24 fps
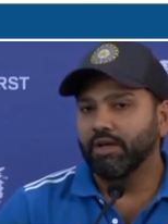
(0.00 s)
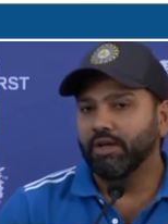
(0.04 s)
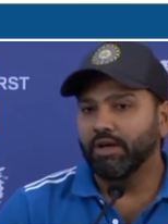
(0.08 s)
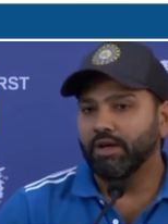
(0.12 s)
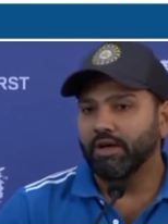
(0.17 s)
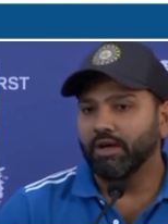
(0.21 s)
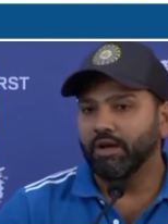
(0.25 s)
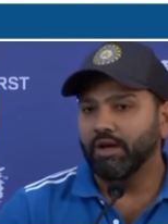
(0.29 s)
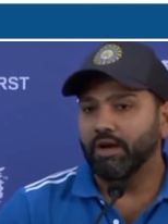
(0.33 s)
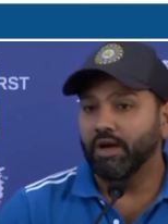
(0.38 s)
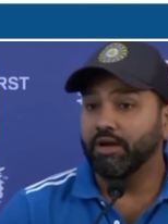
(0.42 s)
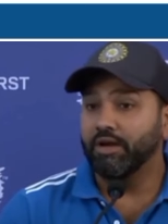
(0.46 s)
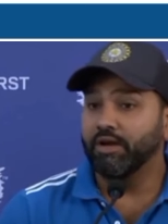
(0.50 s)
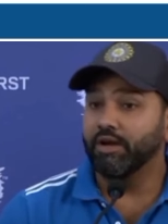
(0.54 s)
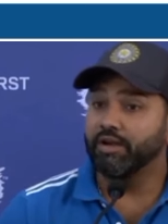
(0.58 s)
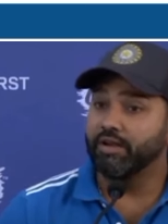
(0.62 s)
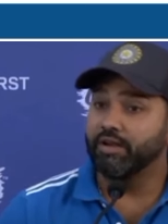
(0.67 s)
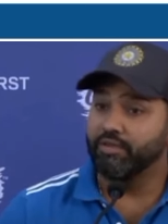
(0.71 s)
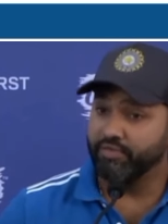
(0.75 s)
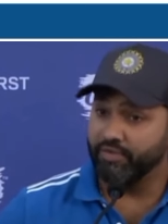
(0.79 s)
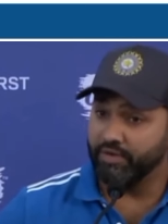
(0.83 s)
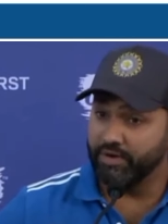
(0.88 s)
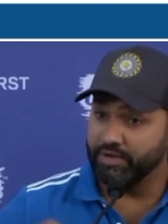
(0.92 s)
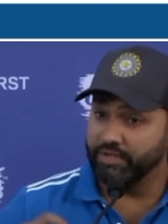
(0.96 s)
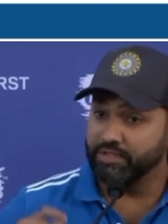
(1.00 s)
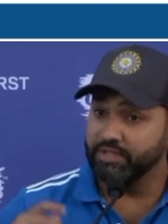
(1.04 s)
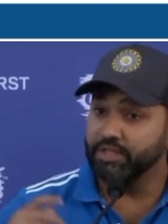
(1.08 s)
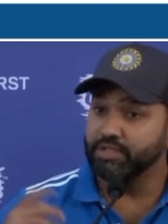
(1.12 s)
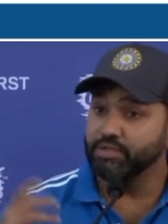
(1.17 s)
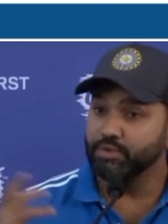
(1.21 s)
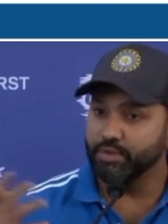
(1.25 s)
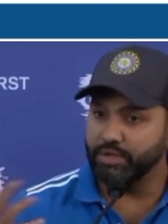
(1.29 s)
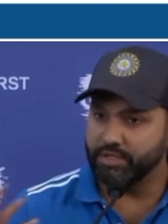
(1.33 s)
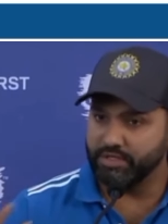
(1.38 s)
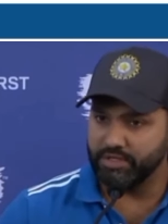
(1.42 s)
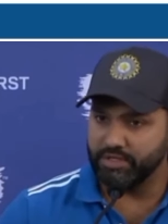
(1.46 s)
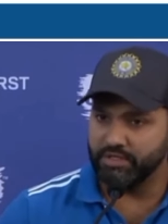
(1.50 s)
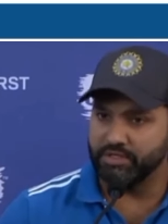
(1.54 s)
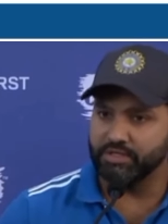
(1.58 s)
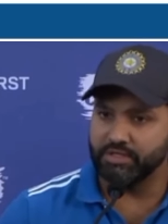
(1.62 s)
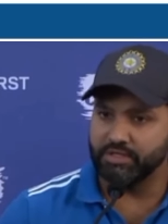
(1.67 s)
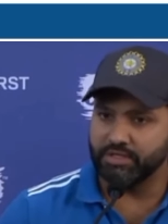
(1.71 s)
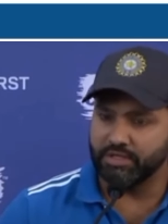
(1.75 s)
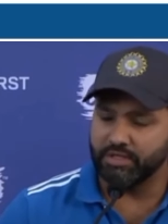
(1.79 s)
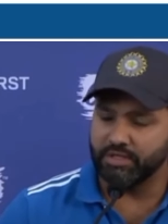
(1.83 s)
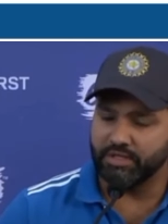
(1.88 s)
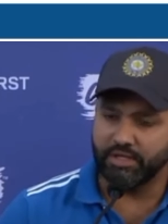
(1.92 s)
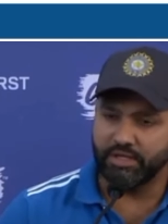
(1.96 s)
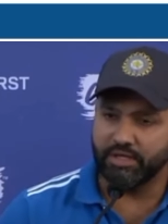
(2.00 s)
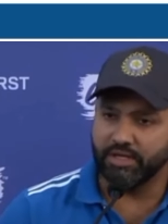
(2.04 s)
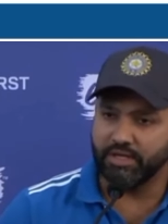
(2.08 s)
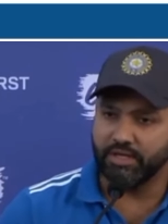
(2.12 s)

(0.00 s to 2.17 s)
under different situations.